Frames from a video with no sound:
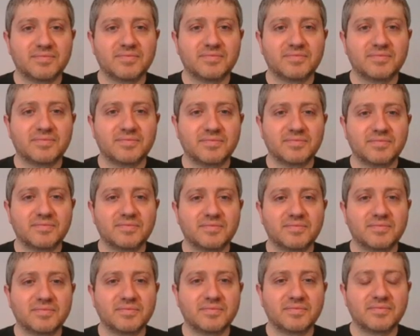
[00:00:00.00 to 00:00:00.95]

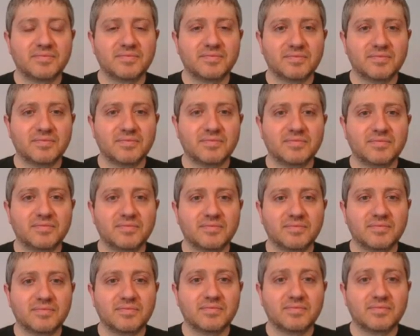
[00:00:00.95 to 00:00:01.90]

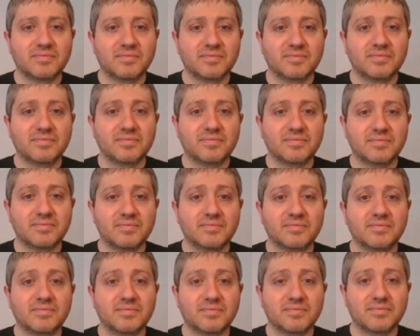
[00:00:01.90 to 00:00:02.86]

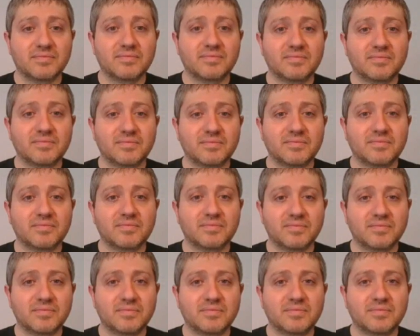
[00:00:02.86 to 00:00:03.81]

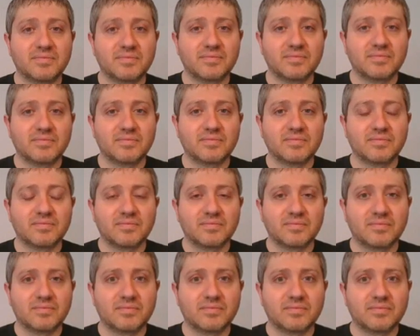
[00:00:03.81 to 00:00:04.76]

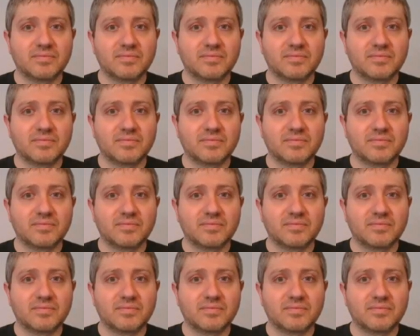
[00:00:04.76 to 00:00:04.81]
The person shown says nothing.